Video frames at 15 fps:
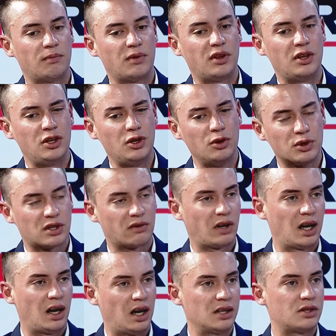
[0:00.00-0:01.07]
the use of
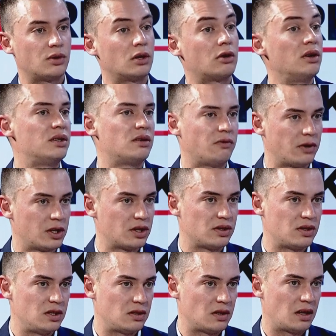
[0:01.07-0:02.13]
AI to increase
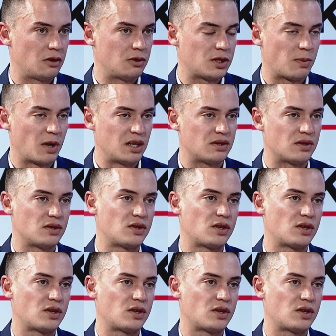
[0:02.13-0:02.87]
efficiencies in those spaces.